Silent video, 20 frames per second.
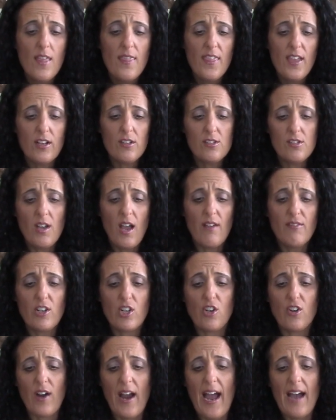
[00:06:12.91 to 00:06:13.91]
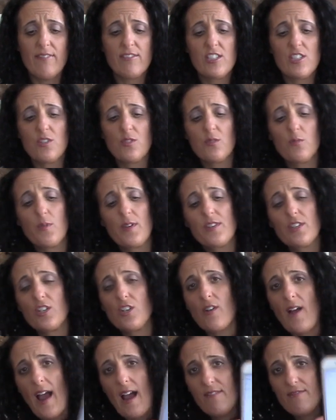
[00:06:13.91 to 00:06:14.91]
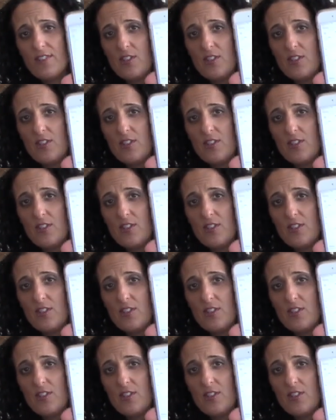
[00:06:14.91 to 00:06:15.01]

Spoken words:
They also have a graph. So with a graph,